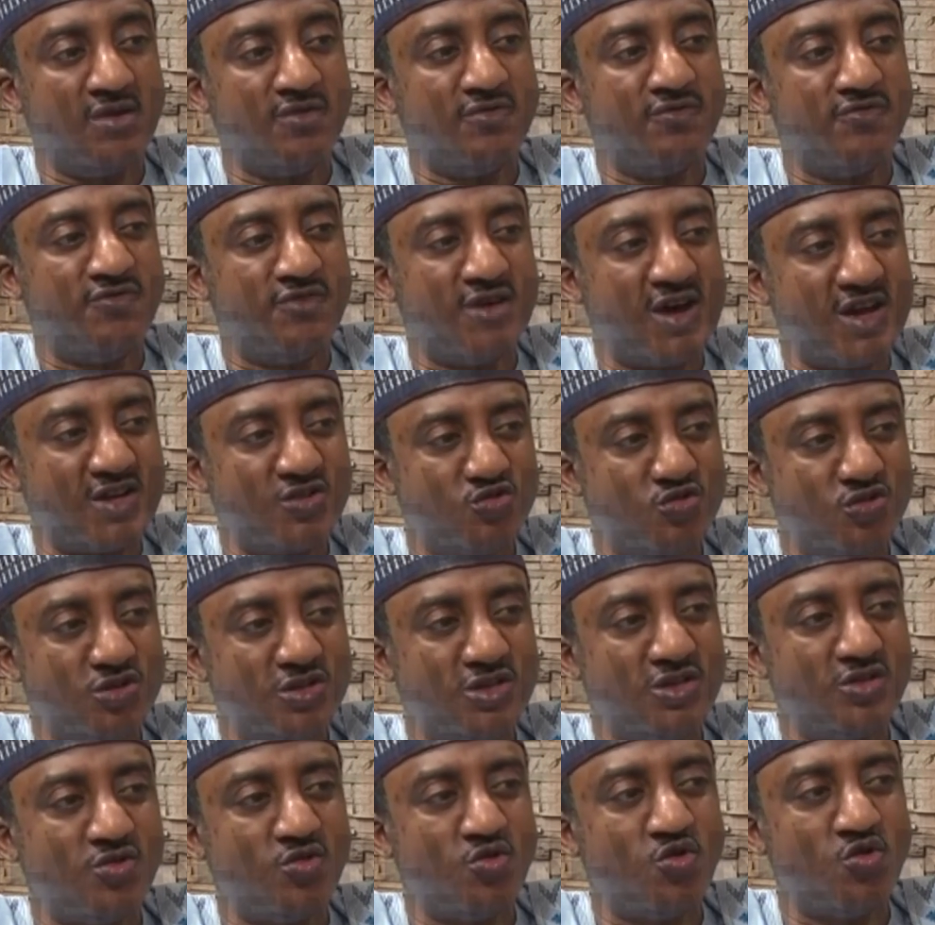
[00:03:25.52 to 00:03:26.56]

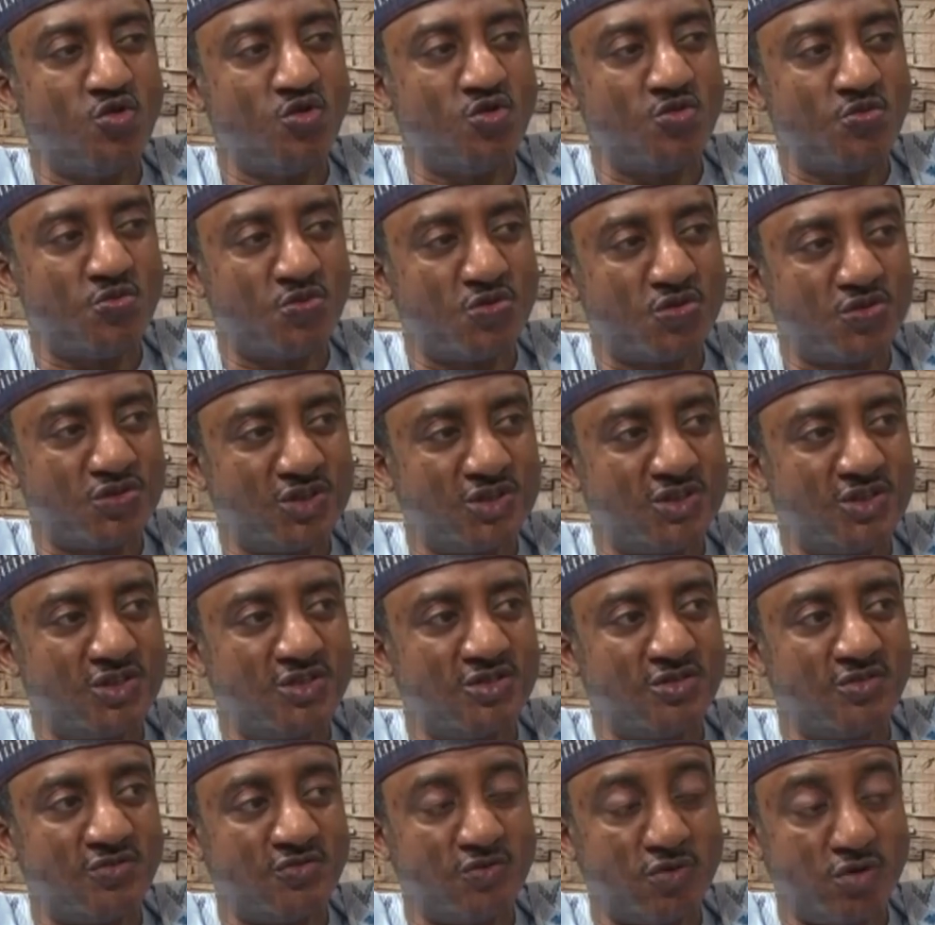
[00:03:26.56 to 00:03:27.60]
virtually all
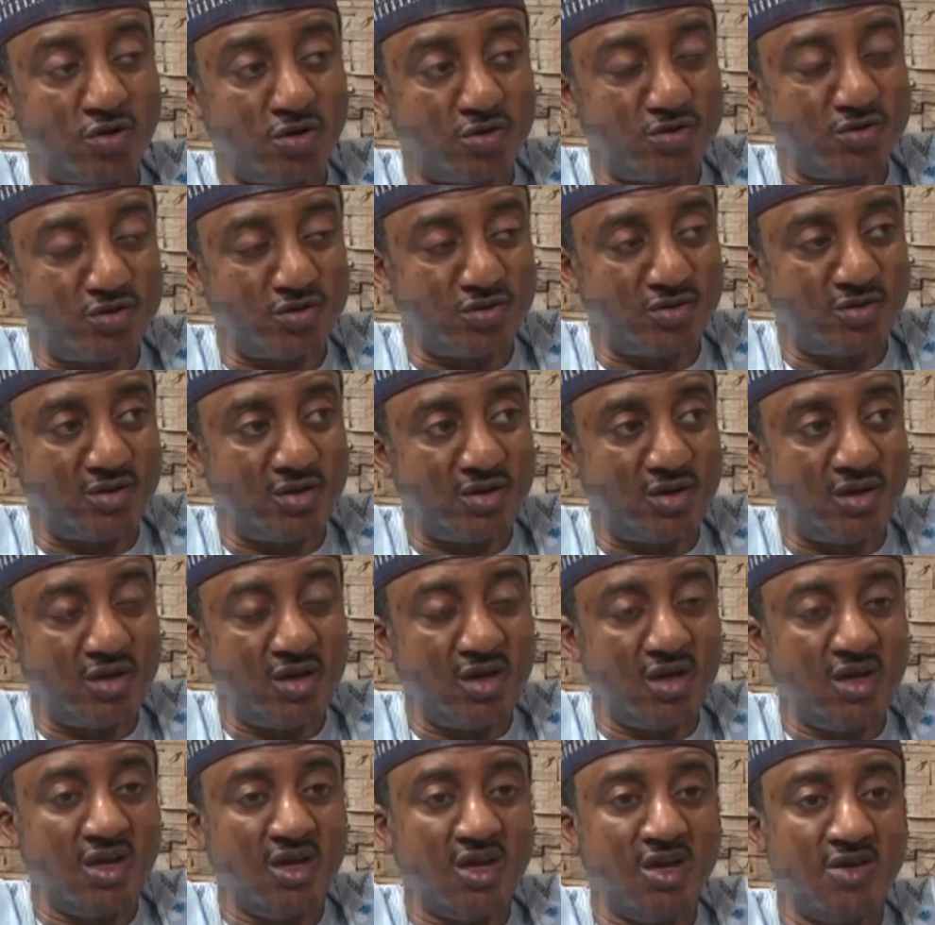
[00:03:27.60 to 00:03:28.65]
processes of corruption,
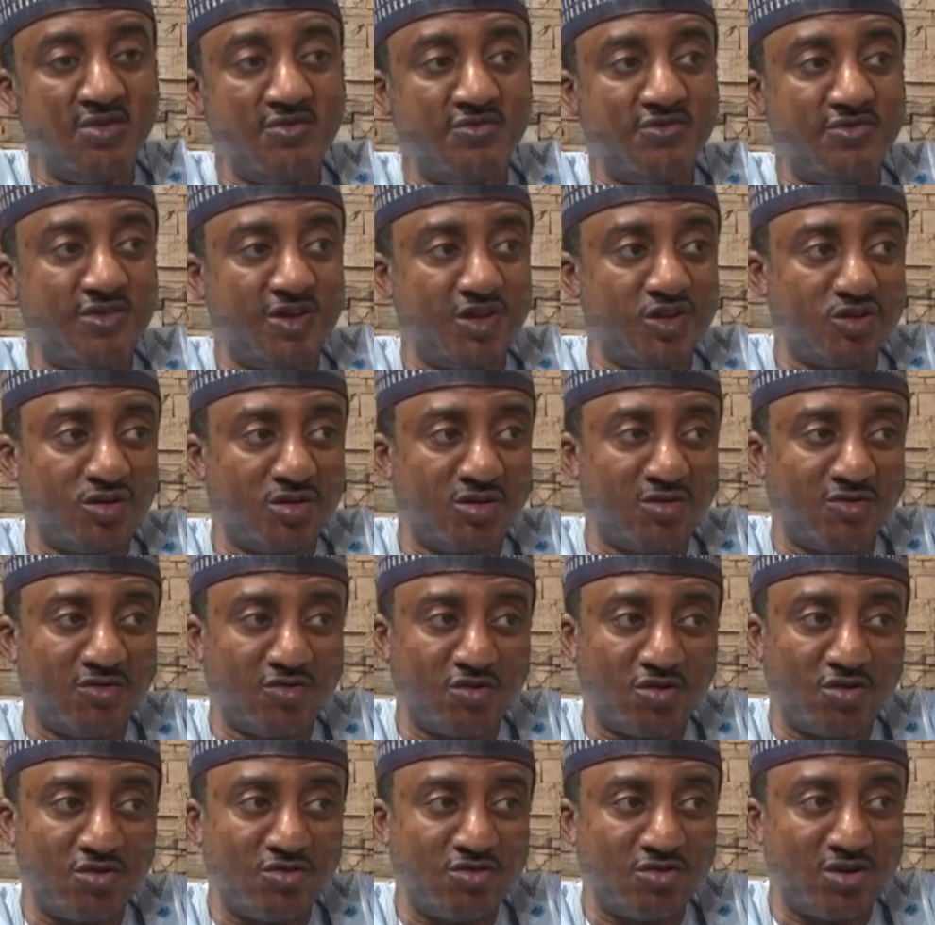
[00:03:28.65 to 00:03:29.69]
inflation
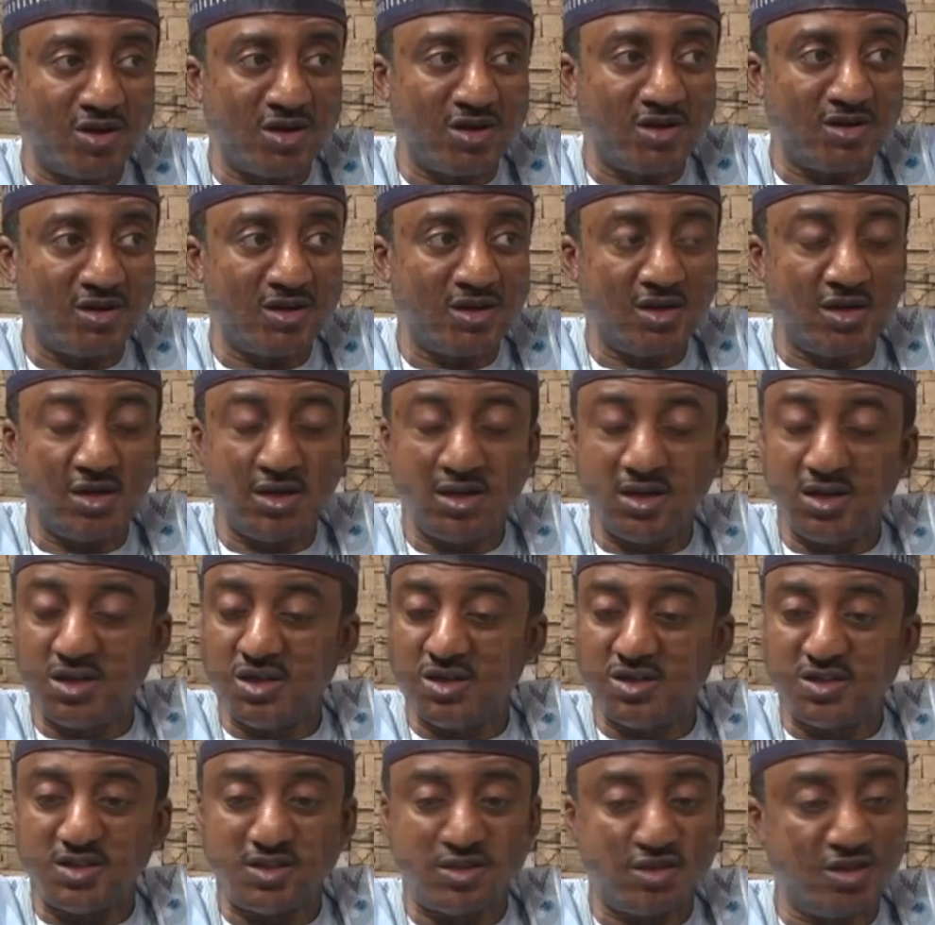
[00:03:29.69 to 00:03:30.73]
of contract,
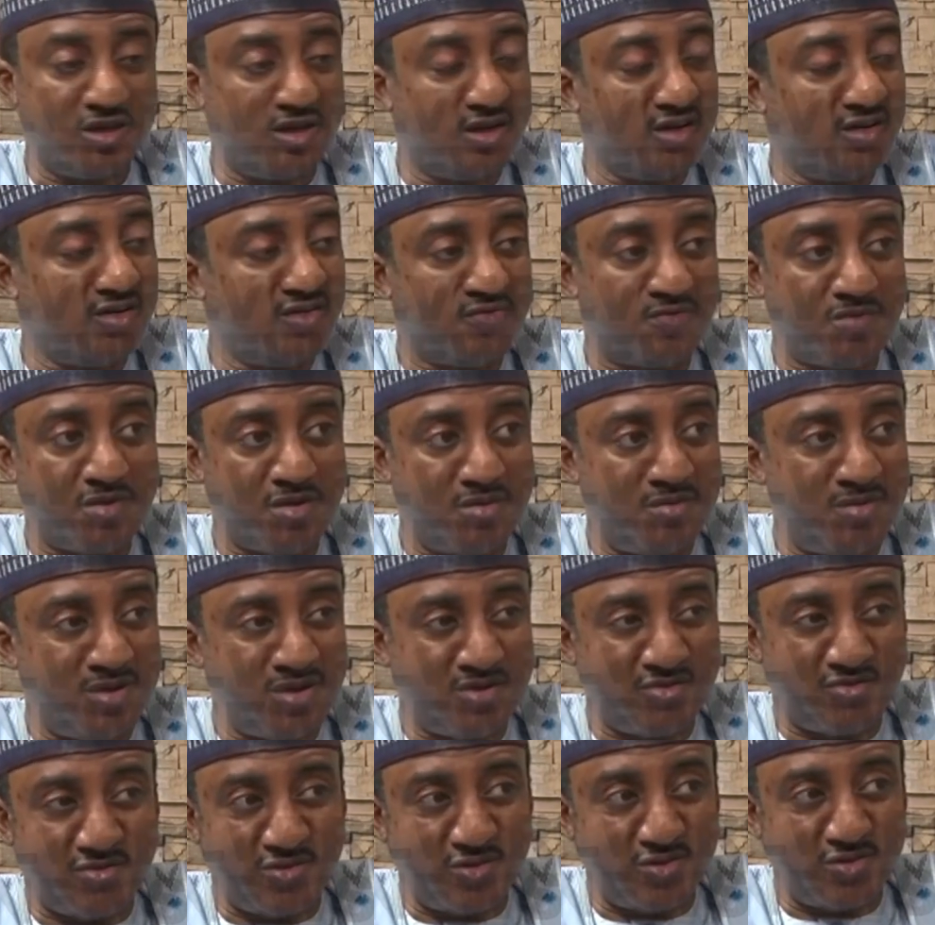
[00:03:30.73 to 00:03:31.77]
stealing of
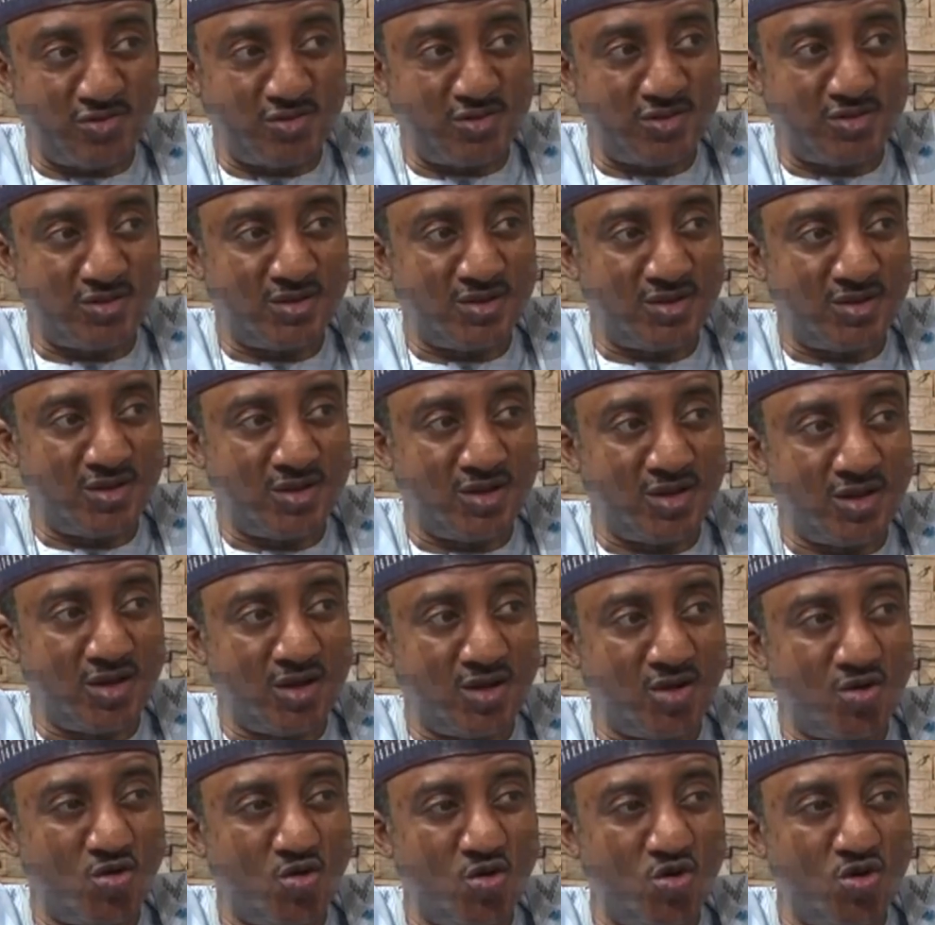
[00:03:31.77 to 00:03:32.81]
public funds,
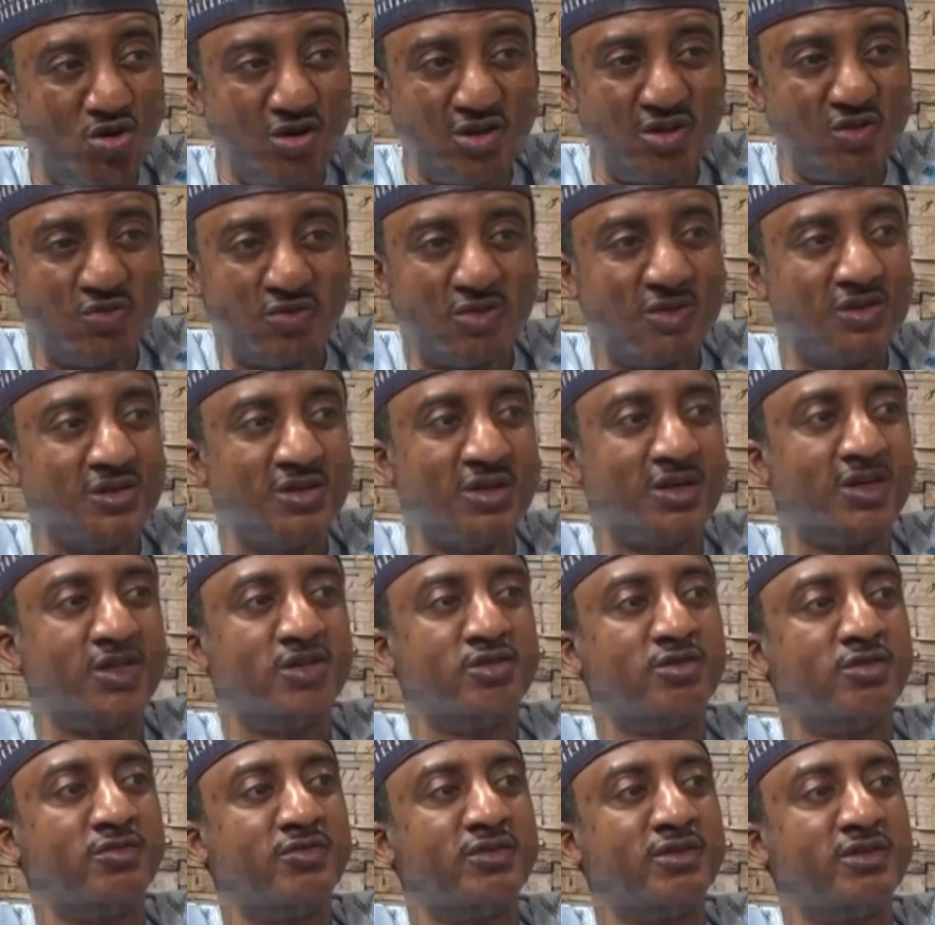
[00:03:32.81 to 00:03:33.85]
all is within the
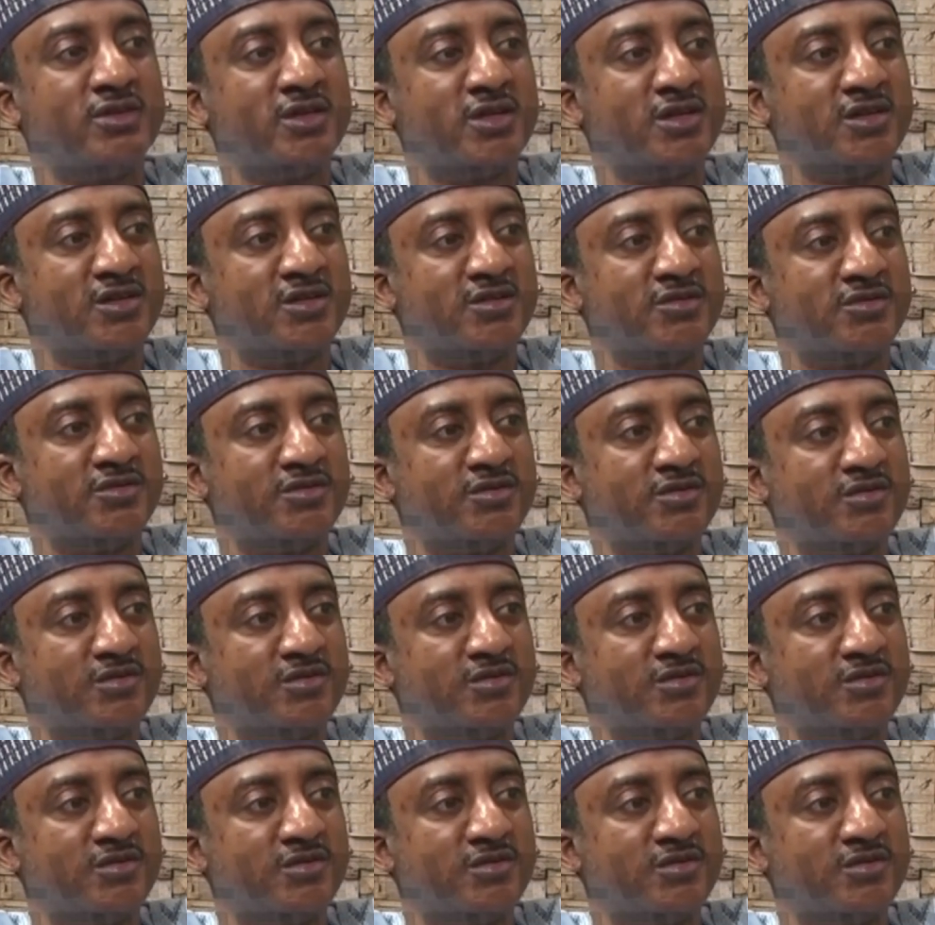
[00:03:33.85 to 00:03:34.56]
range of executive